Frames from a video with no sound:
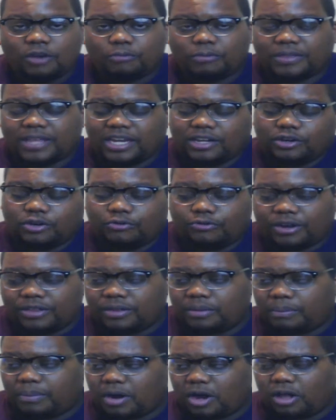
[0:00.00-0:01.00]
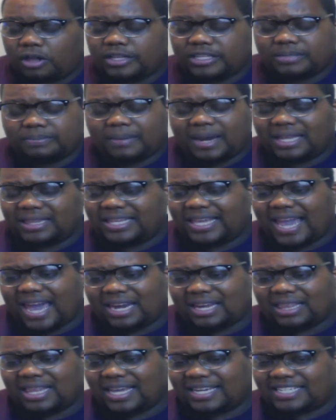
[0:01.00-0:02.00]
When they do run the ball, it's mainly
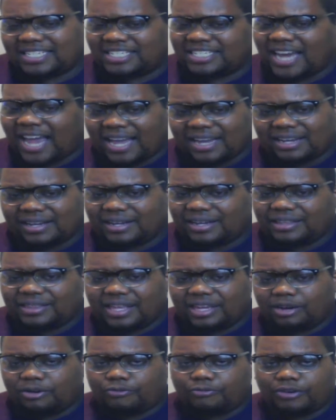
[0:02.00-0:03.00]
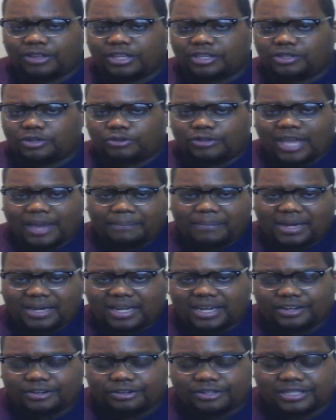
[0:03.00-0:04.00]
out of like shotgun. They don't really do that
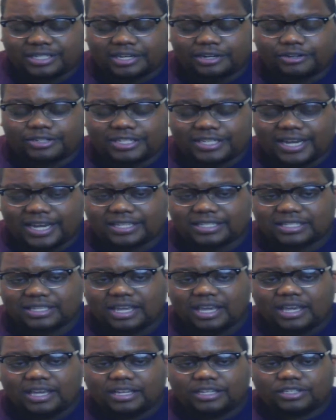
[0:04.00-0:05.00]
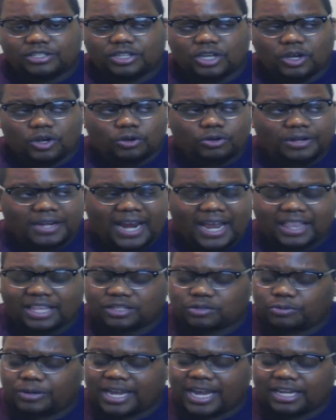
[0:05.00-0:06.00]
many under center sets. So
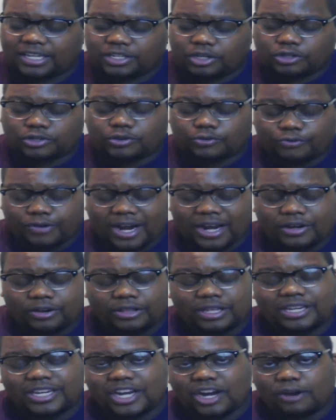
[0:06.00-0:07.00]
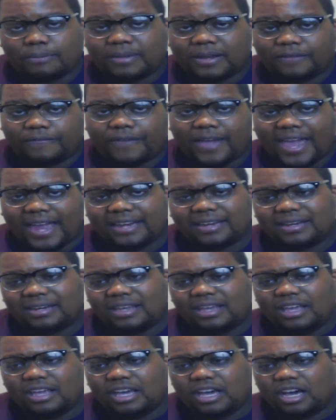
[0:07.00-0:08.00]
Dallas, we got Joseph Randall and Darren
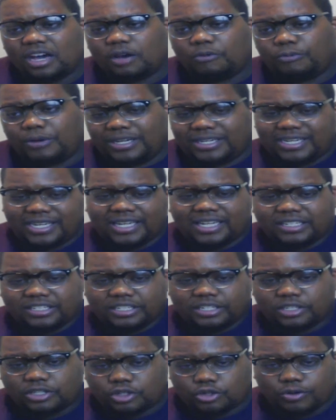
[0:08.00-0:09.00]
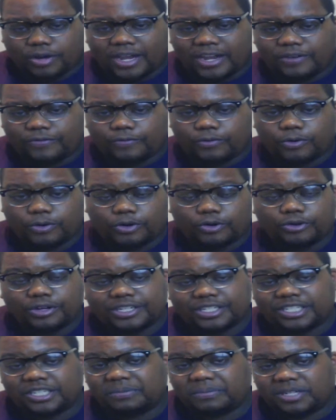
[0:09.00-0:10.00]
McFadden. We did just trade for
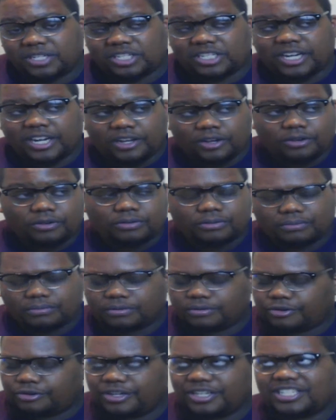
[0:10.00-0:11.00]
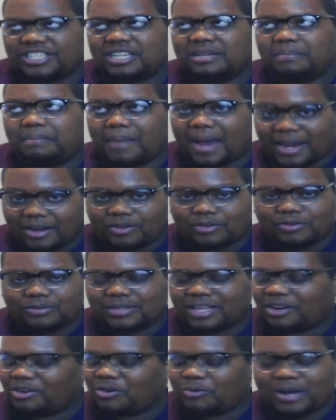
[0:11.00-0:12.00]
Christian Michael.
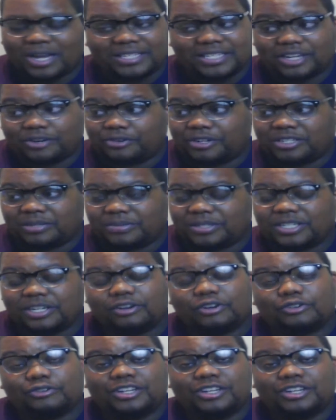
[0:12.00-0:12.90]
I don't know why I said Christian Michelle.